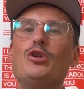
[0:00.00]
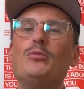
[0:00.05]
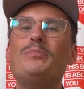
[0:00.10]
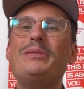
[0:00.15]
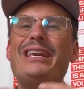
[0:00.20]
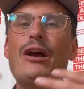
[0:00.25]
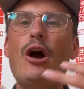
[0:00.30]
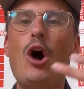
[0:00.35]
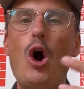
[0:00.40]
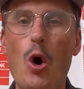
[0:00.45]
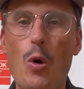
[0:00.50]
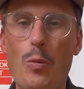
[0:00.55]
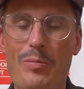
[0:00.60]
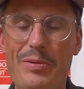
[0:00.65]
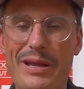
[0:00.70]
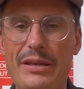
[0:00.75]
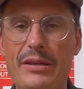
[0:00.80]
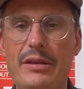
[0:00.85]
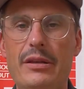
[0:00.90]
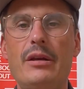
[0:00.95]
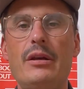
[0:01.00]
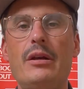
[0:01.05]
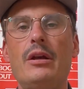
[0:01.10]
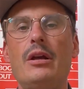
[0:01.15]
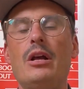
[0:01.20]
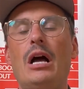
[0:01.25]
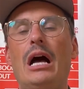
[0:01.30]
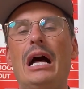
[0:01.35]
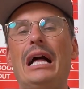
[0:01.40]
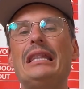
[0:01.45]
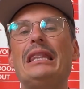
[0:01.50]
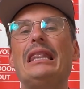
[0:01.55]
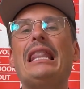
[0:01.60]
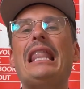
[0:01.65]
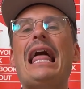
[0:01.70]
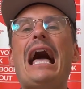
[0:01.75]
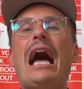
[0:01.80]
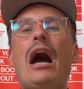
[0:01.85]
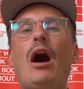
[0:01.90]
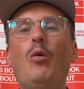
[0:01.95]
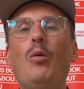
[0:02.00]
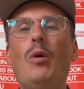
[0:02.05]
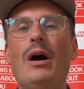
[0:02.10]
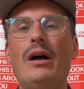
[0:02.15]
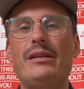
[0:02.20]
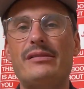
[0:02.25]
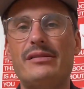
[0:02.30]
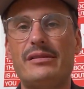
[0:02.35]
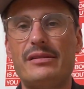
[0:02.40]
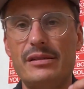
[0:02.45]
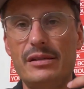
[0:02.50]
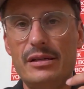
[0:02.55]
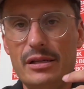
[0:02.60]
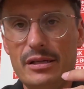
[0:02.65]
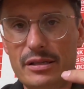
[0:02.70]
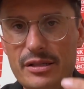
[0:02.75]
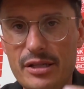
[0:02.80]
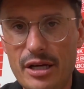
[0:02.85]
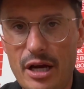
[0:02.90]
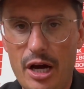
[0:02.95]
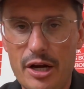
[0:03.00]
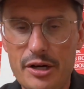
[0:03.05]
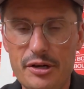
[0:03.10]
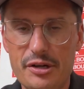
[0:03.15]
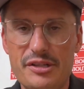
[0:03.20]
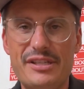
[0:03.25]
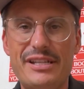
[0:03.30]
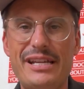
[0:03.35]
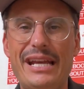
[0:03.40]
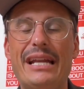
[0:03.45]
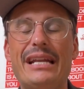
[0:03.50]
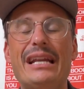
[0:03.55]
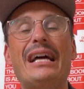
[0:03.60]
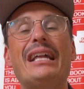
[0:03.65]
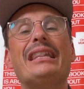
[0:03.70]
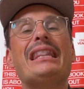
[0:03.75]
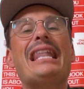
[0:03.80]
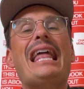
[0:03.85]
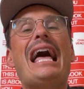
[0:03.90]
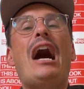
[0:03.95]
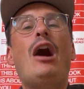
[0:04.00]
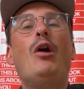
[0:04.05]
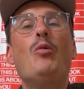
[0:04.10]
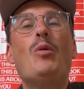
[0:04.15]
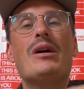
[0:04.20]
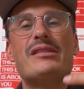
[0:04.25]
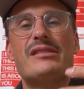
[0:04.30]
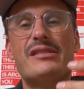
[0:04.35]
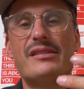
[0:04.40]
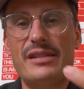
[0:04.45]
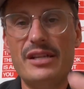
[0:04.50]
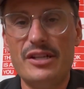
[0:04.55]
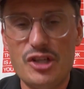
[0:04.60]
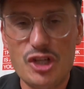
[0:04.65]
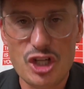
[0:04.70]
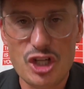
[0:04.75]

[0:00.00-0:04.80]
to be open, allow us to understand, allow us to